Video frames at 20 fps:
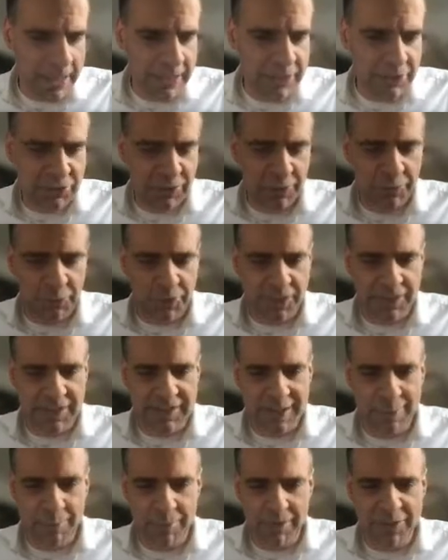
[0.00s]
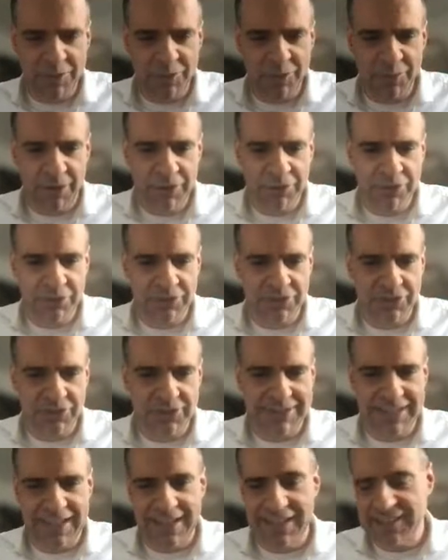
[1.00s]
So, for example, if you want to
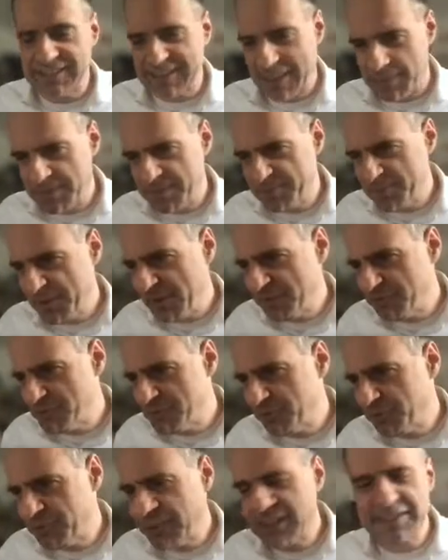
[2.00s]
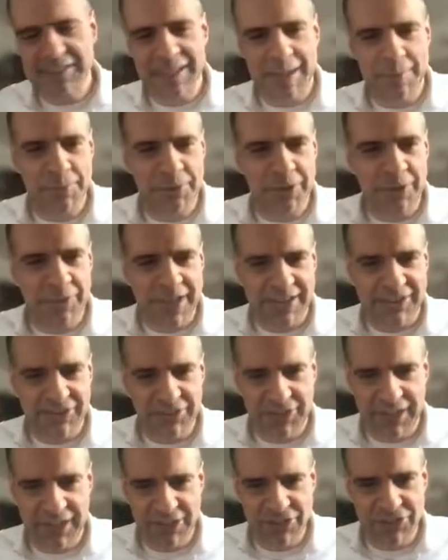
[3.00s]
stay in a subspace with a fixed number of
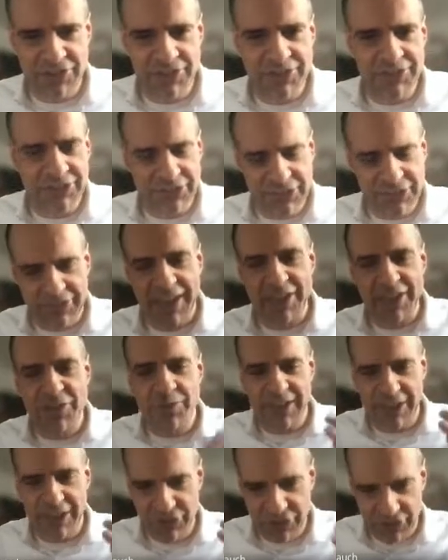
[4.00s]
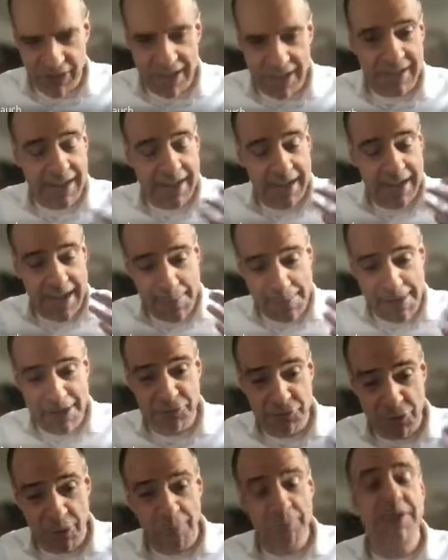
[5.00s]
excitations, then you can check, am I
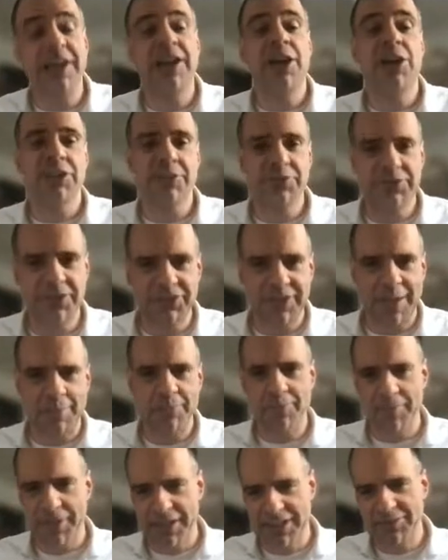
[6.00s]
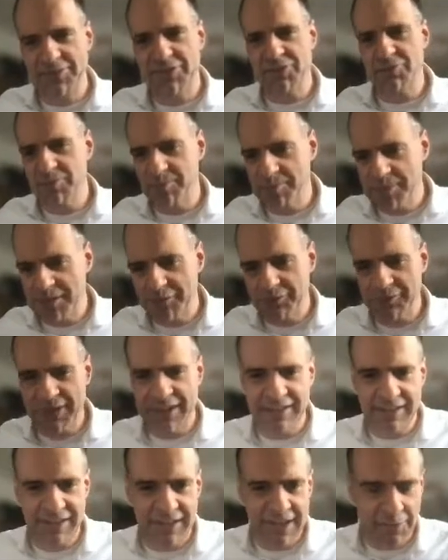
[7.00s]
dropping out of the subspace, which would be a
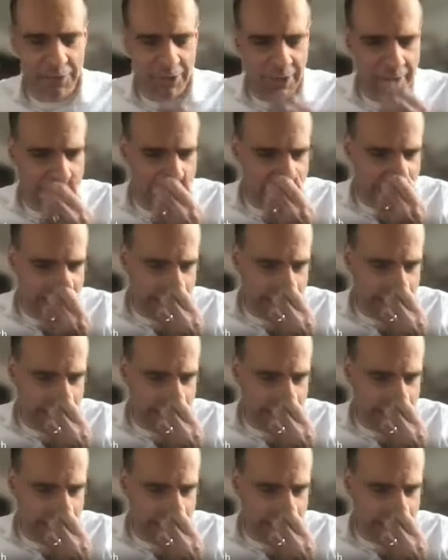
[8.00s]
fatal error.